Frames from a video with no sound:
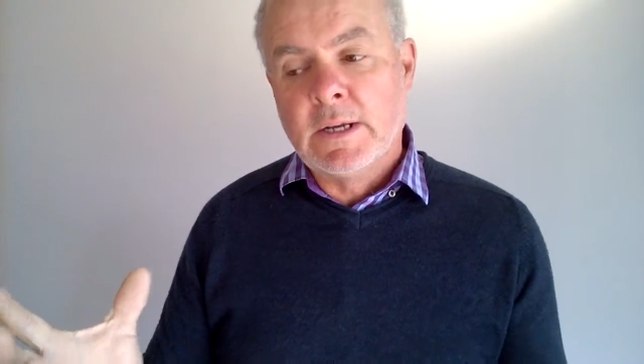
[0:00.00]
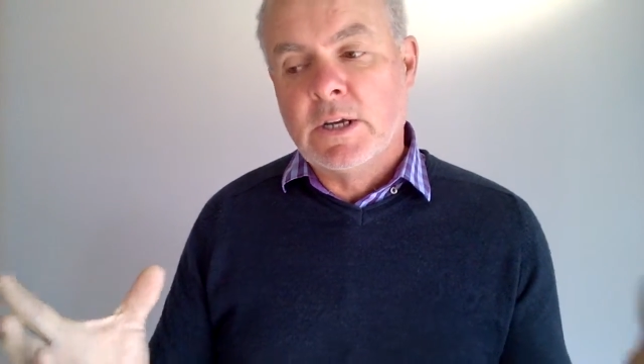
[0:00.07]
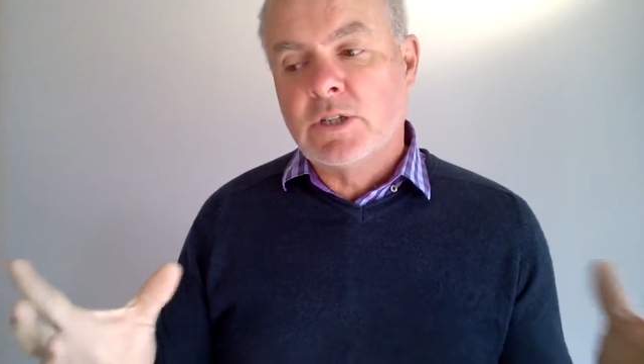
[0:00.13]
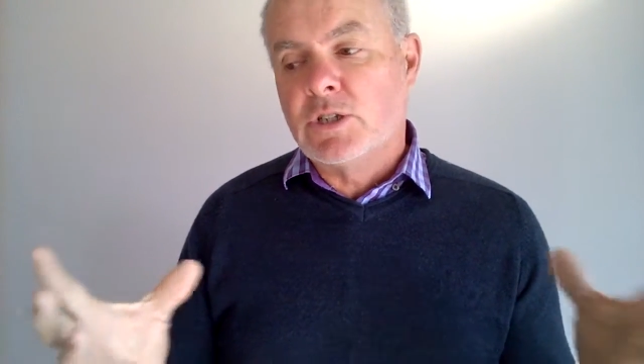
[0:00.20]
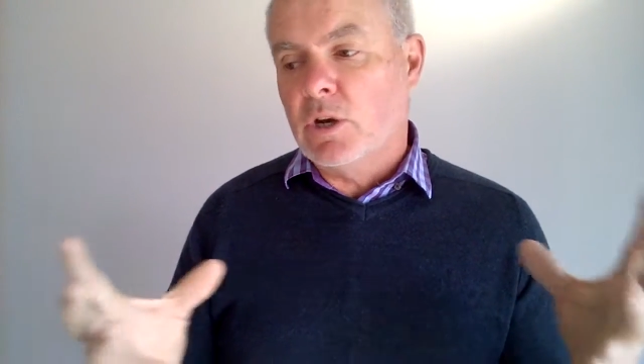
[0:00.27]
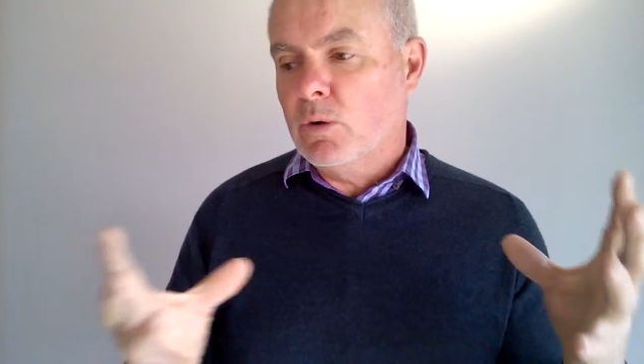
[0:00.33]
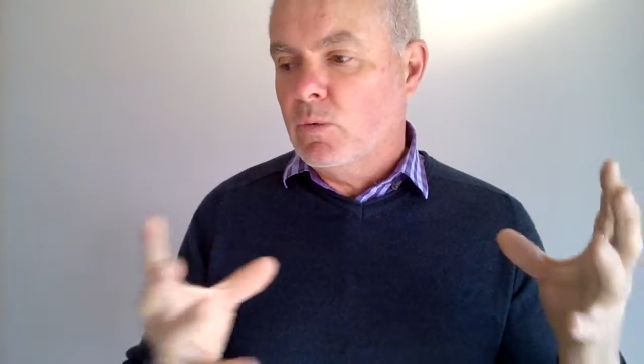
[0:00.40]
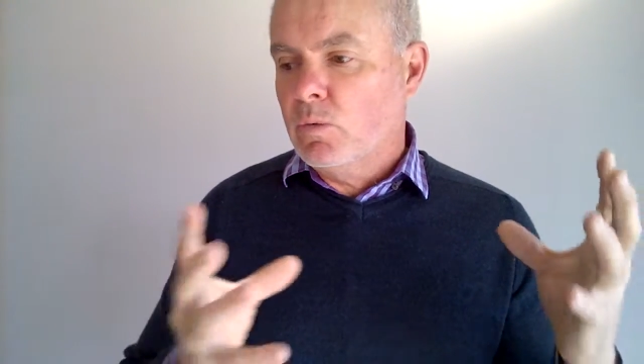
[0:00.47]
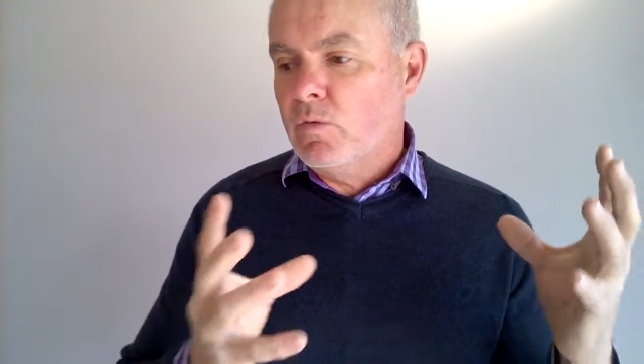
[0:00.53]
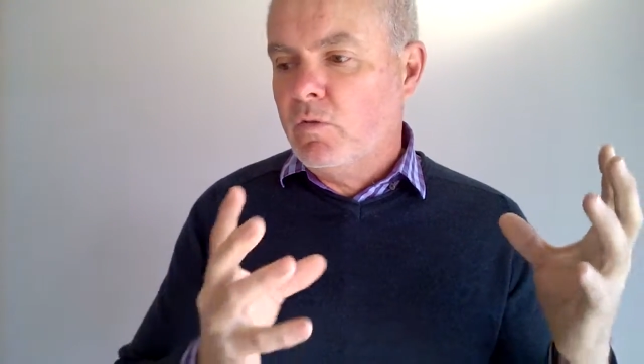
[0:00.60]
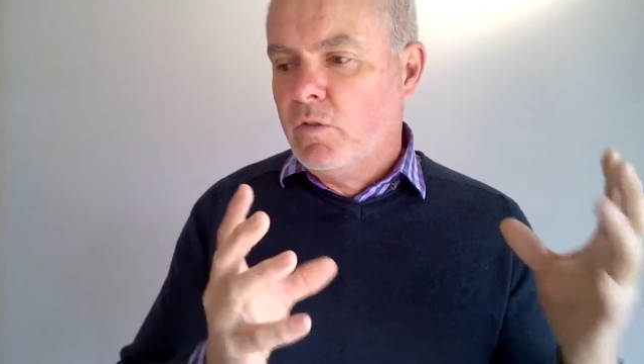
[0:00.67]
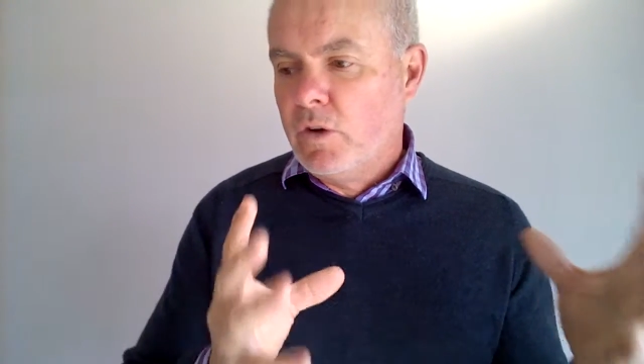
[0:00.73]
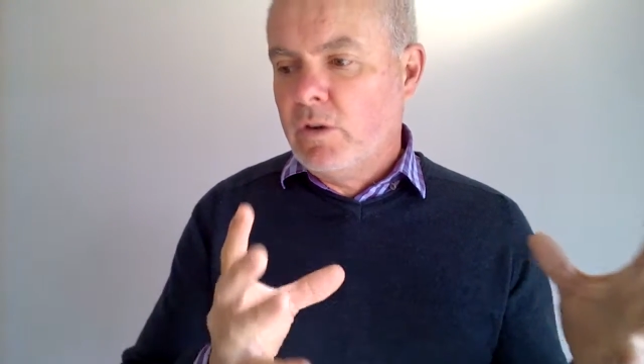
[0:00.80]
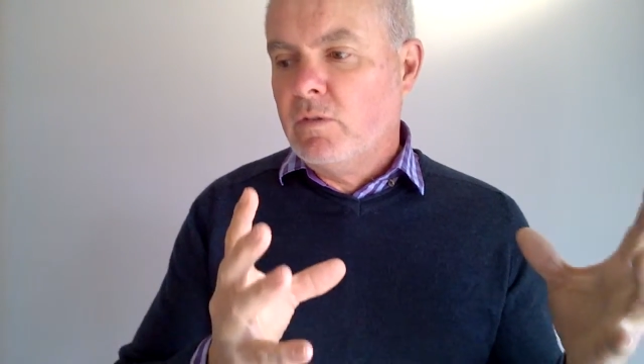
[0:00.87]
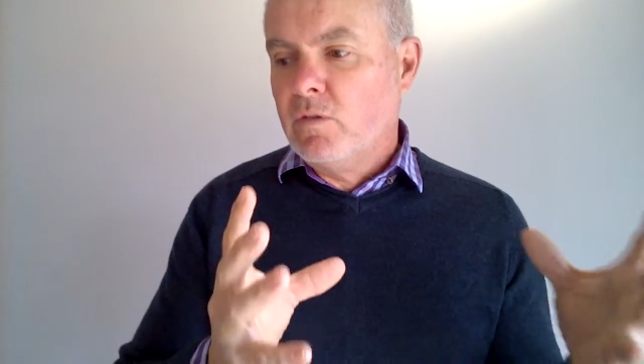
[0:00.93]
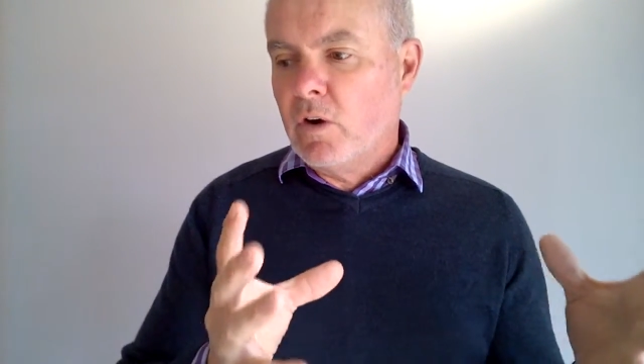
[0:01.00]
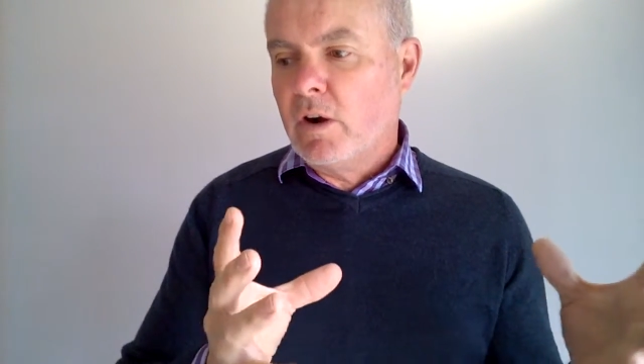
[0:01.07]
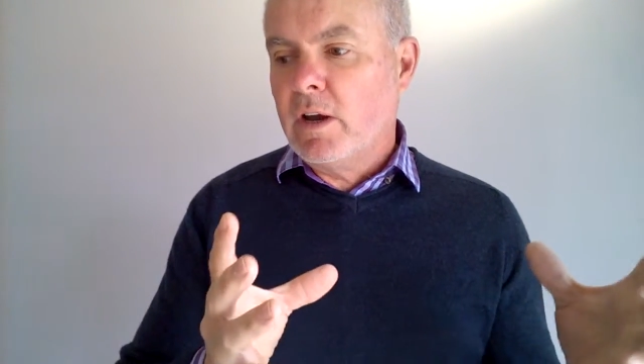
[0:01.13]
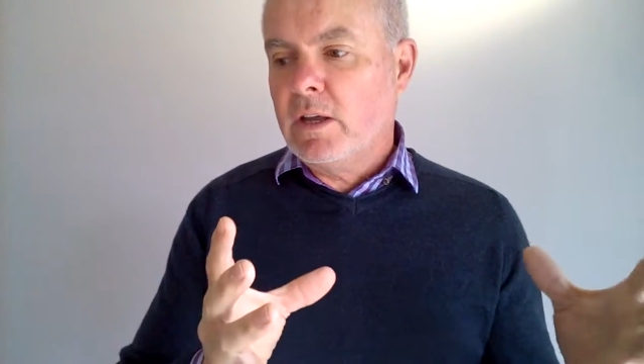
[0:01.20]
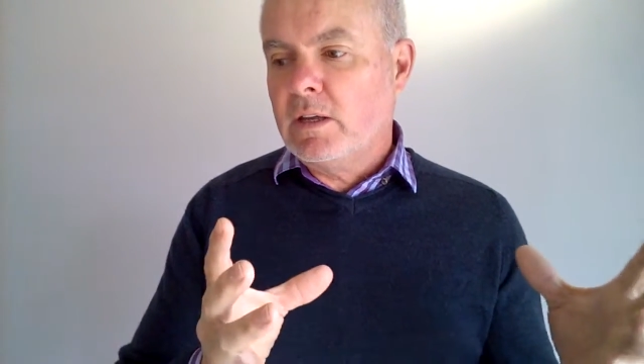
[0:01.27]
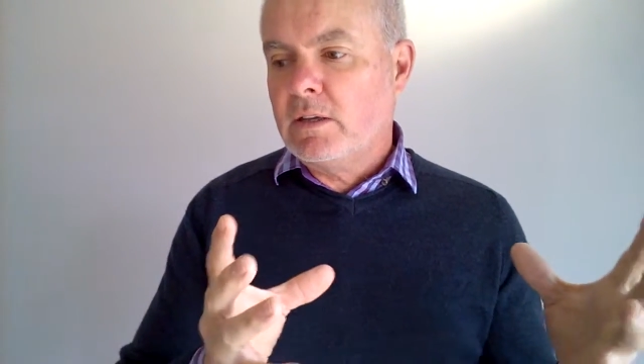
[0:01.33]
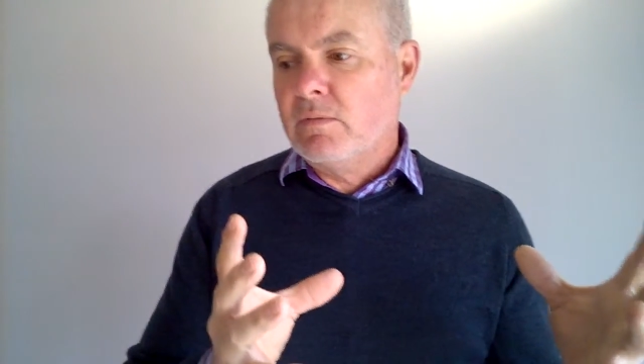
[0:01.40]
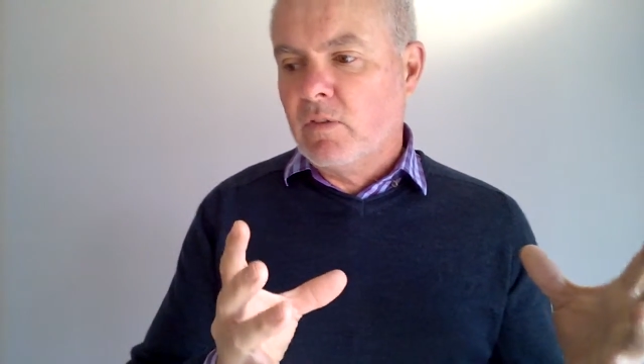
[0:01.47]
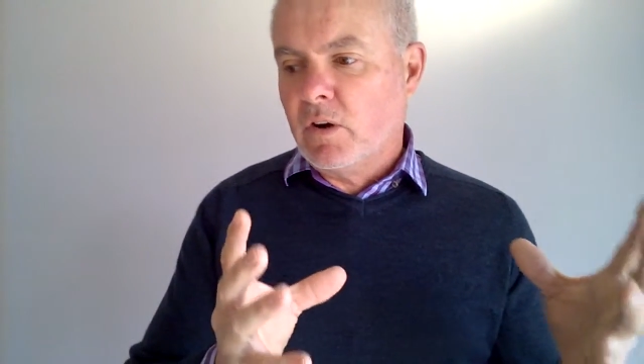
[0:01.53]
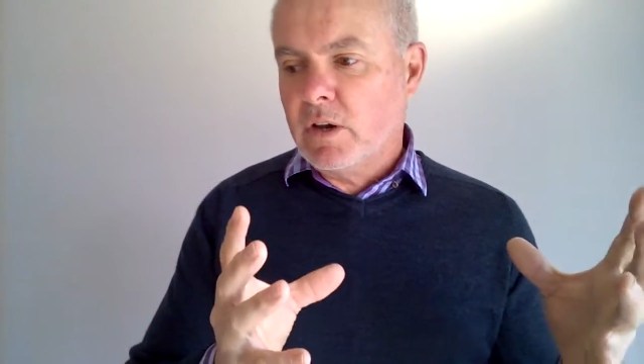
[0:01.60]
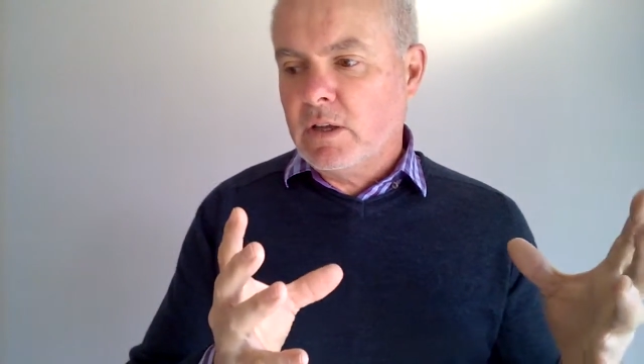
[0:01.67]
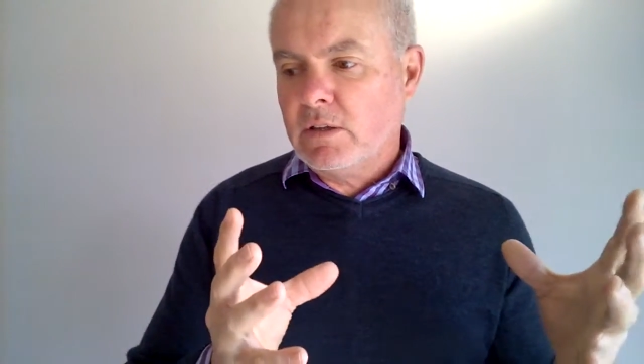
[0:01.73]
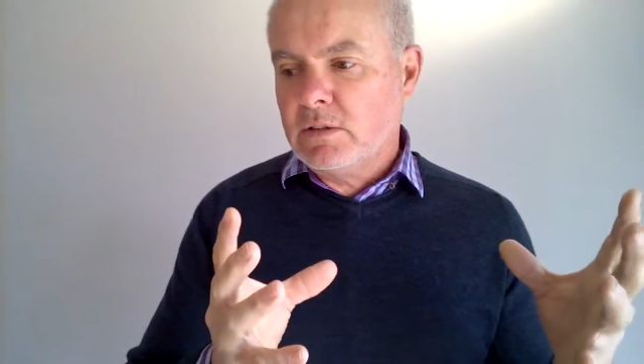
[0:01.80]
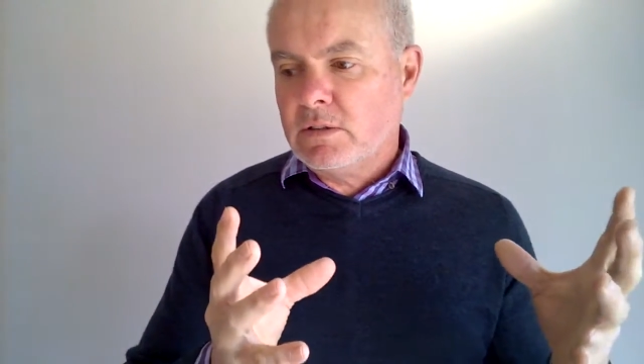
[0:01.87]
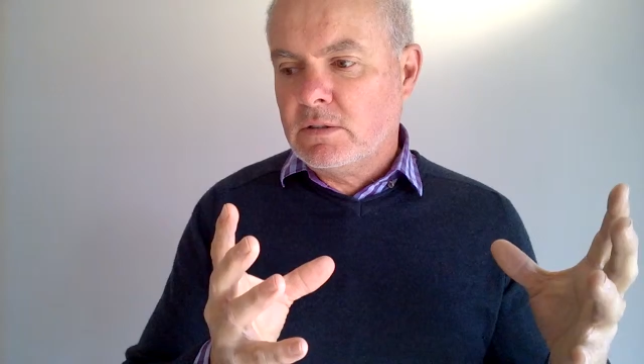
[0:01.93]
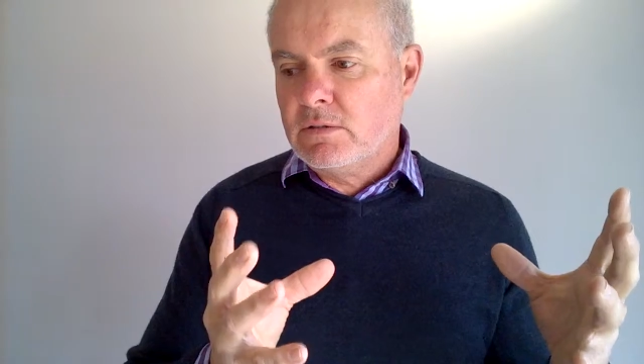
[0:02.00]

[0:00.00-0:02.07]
So very